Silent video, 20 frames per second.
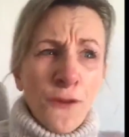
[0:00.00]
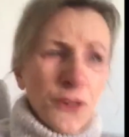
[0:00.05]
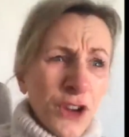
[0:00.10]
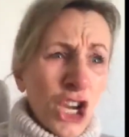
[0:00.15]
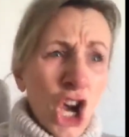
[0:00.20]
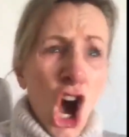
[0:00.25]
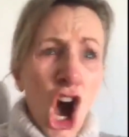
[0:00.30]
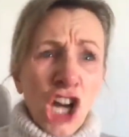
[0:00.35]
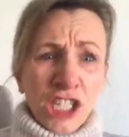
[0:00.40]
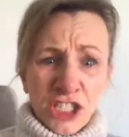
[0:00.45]
for
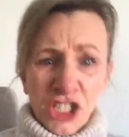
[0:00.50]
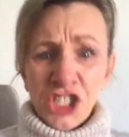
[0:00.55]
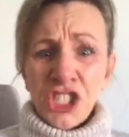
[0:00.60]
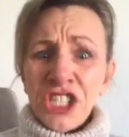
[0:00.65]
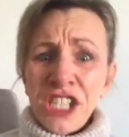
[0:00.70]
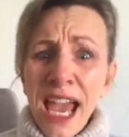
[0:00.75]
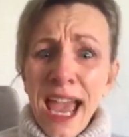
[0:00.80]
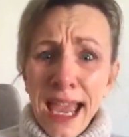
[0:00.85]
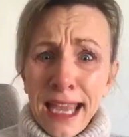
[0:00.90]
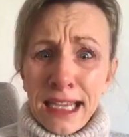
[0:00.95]
God's
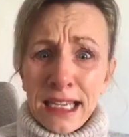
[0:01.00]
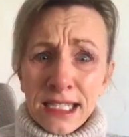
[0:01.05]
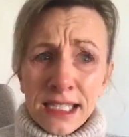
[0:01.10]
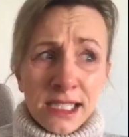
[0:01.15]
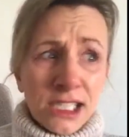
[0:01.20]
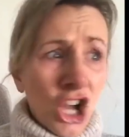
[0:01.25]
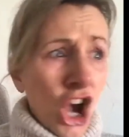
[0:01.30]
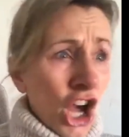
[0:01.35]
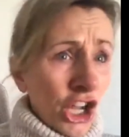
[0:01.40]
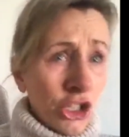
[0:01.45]

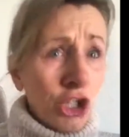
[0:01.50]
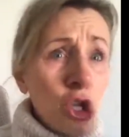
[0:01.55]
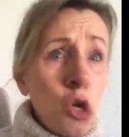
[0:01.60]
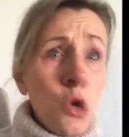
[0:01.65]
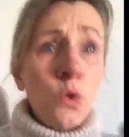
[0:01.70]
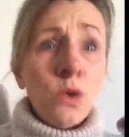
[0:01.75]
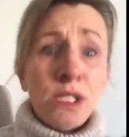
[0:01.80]
sakes, can't you